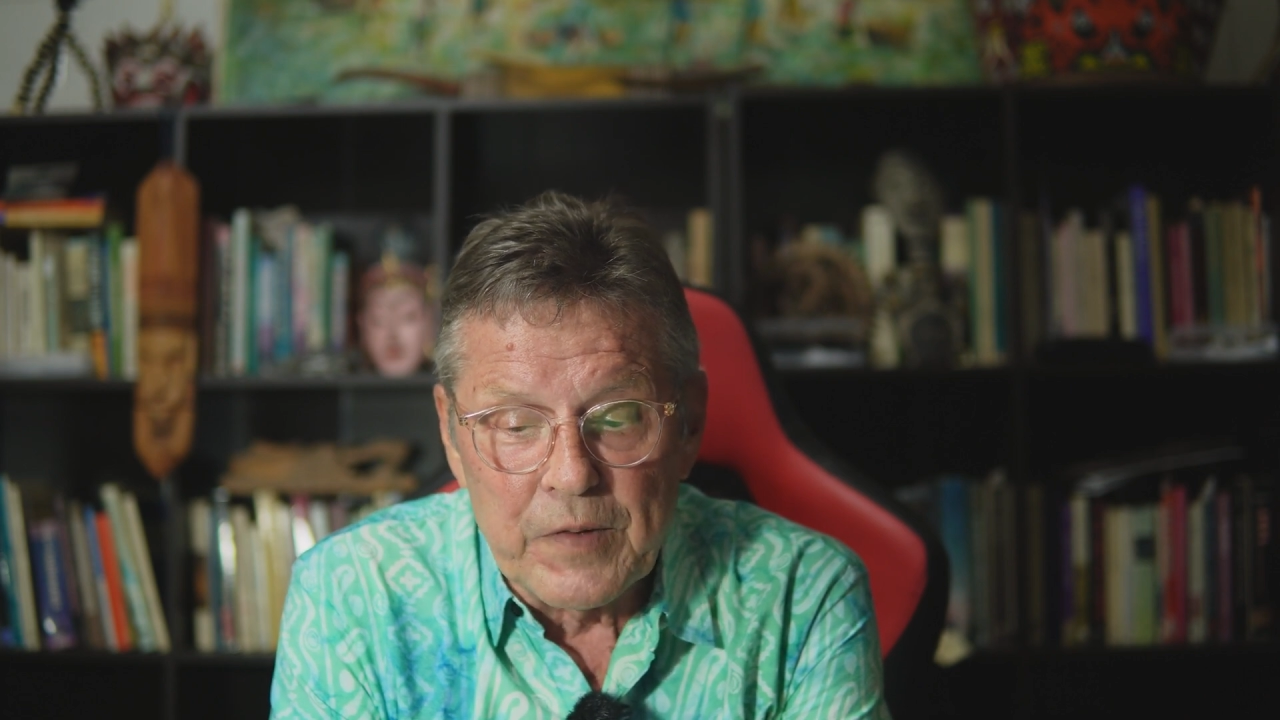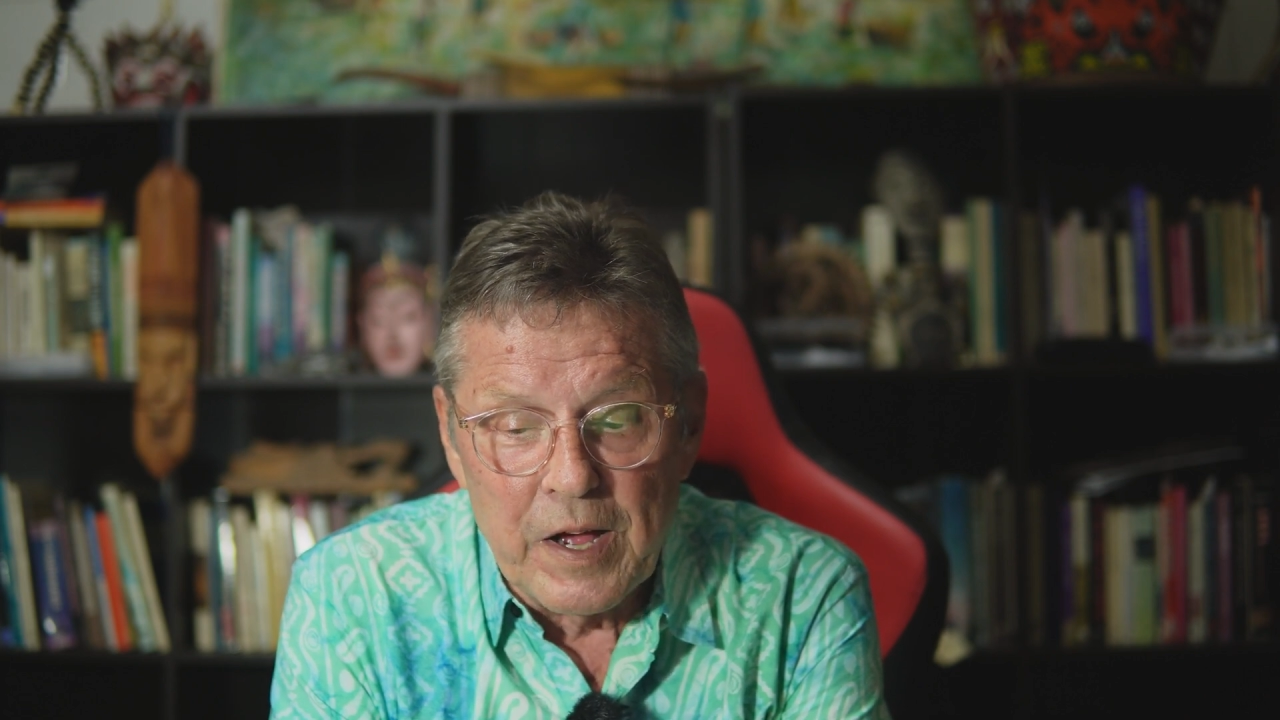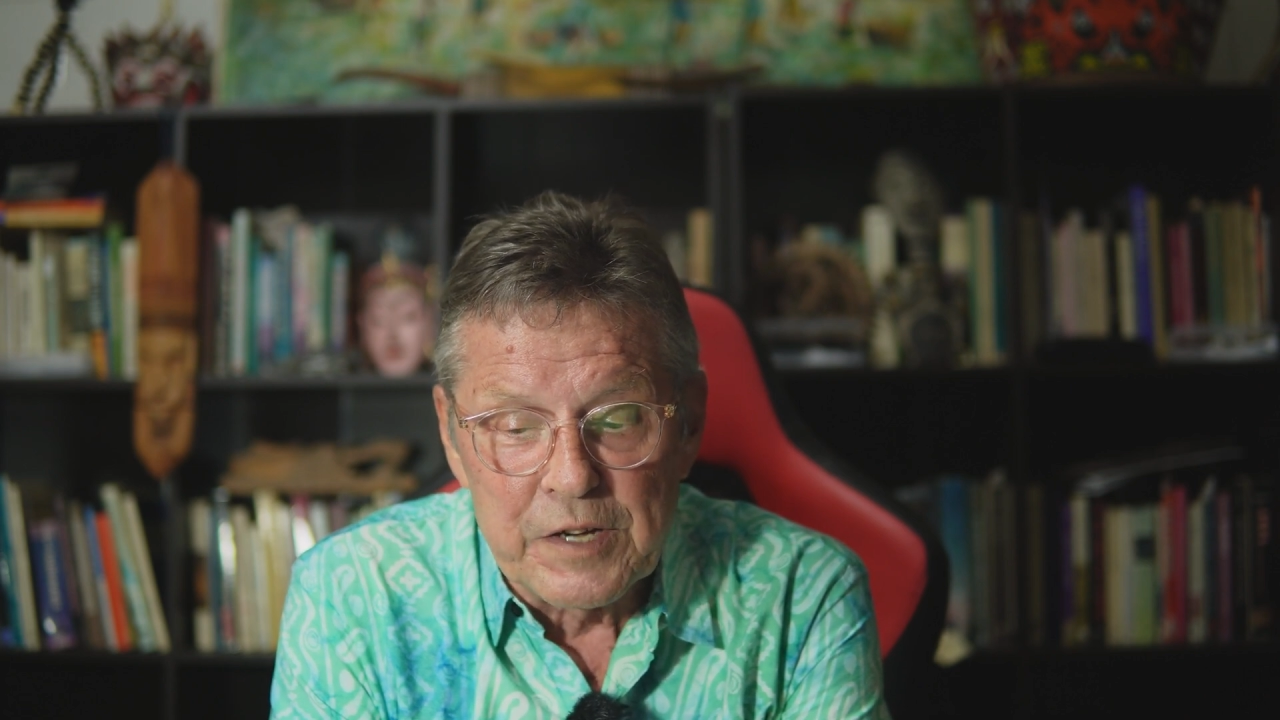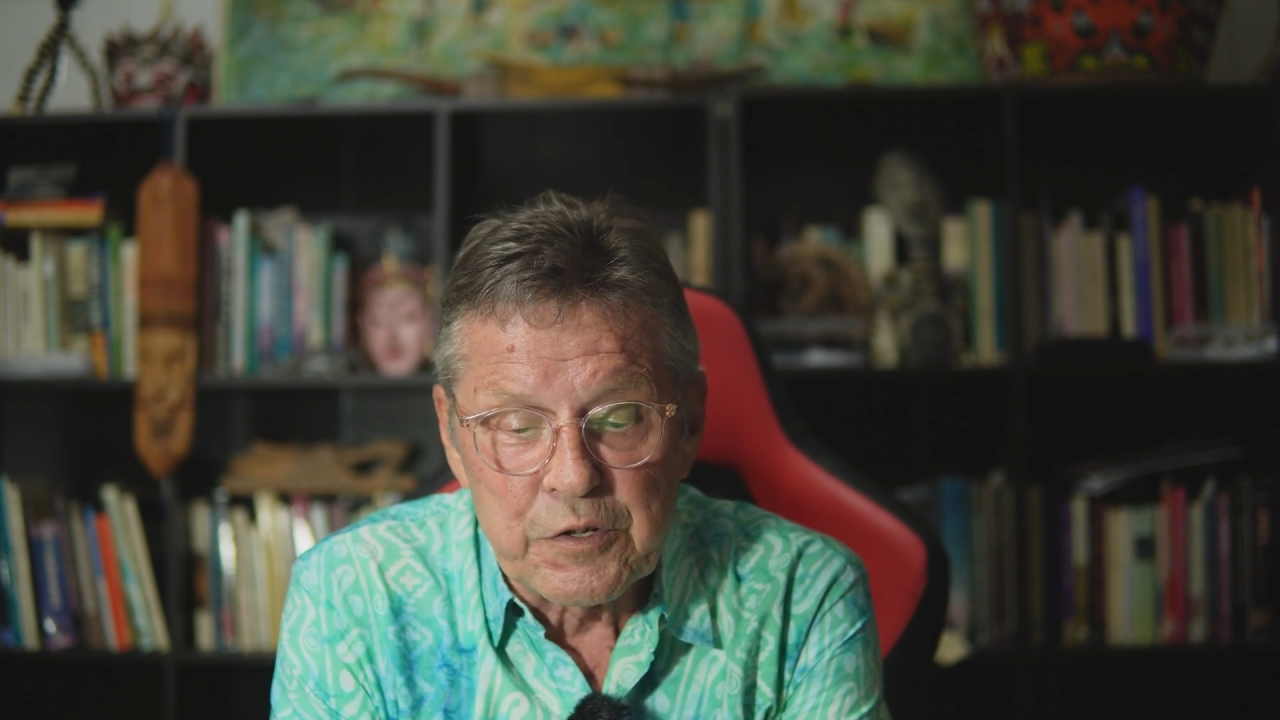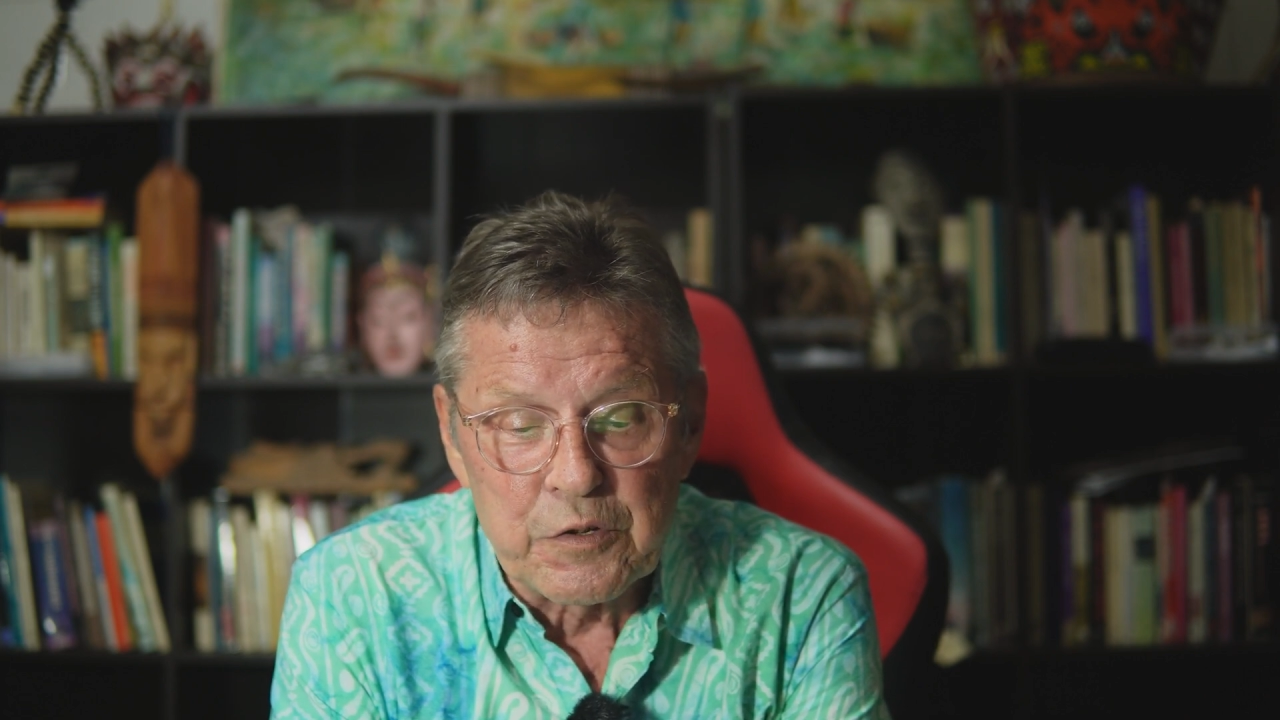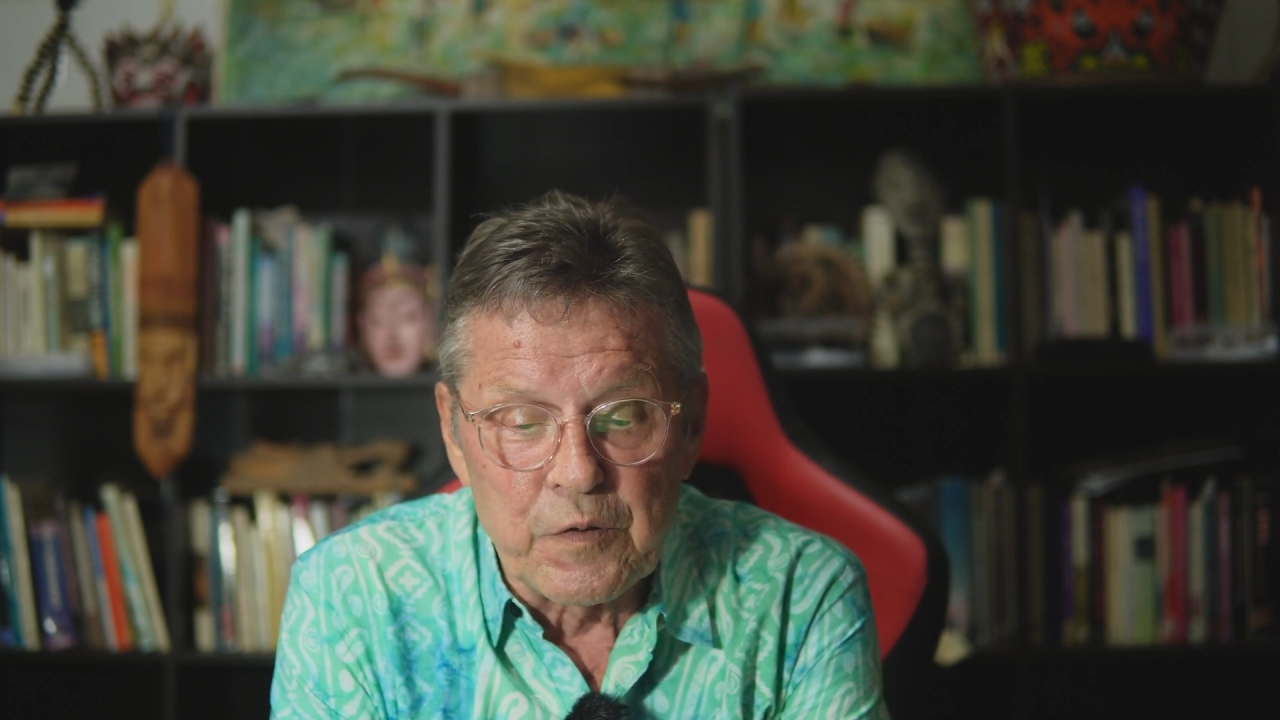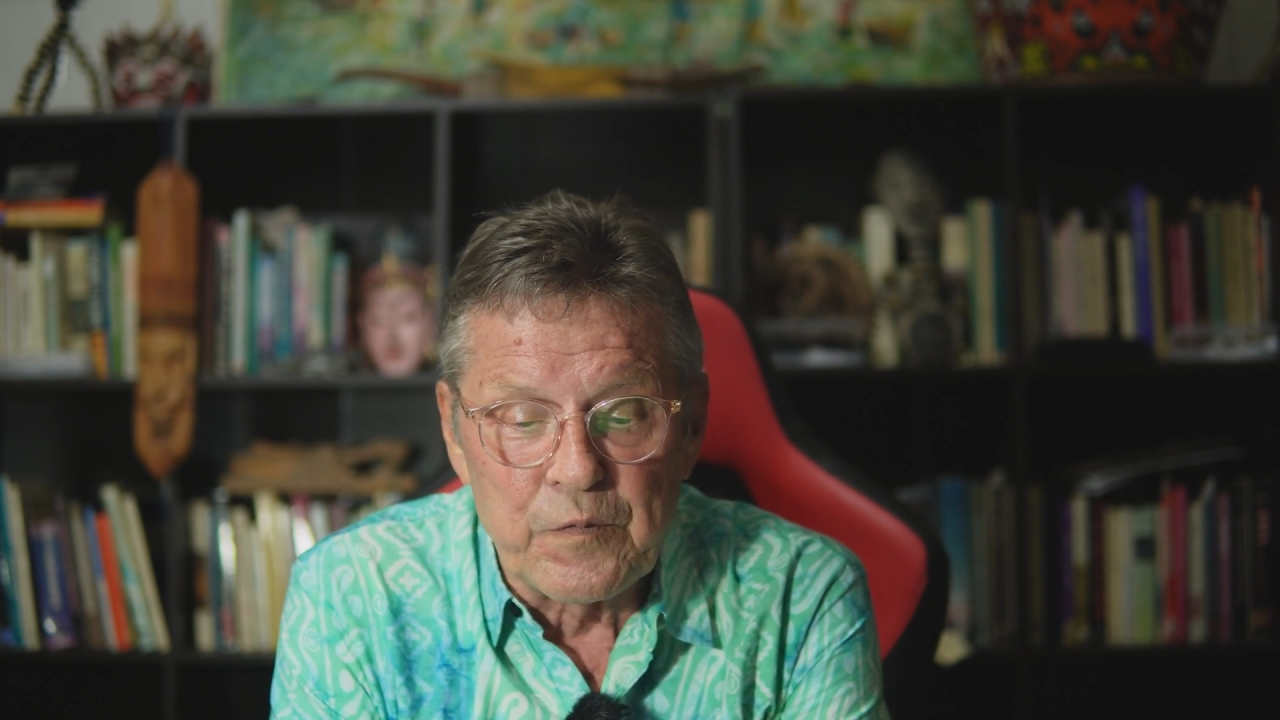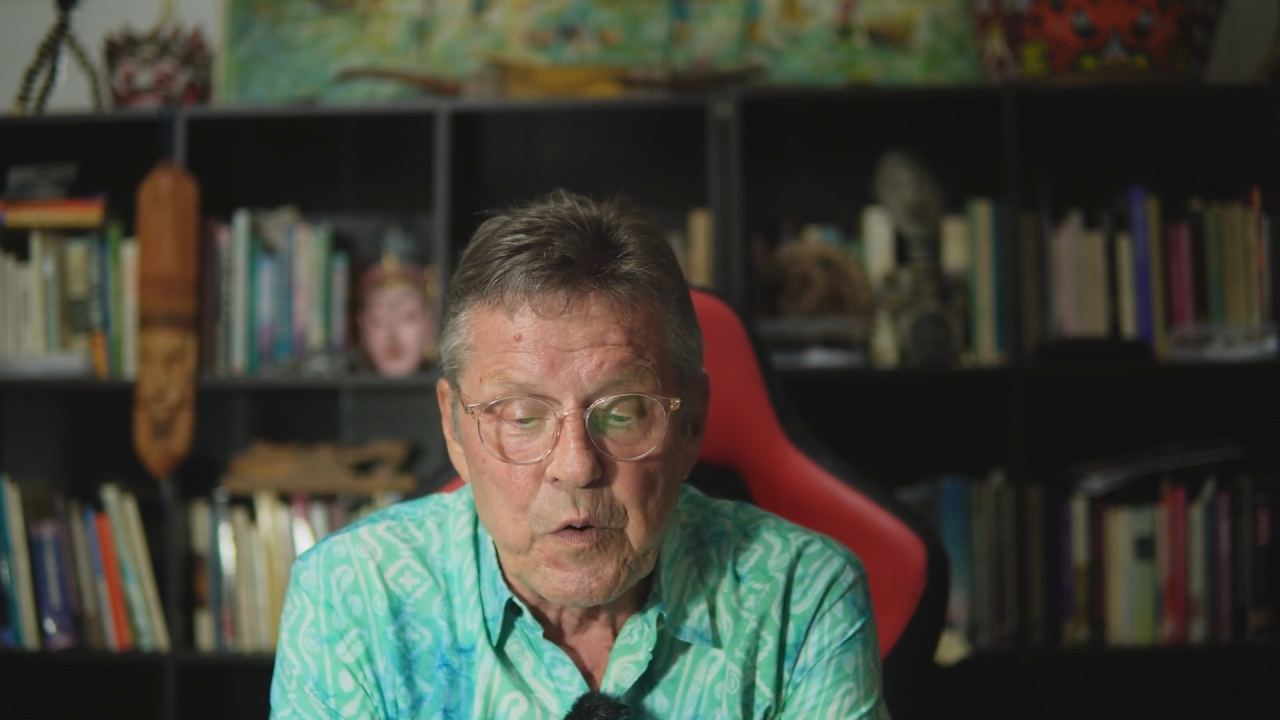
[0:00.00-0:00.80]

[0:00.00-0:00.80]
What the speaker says: Koster to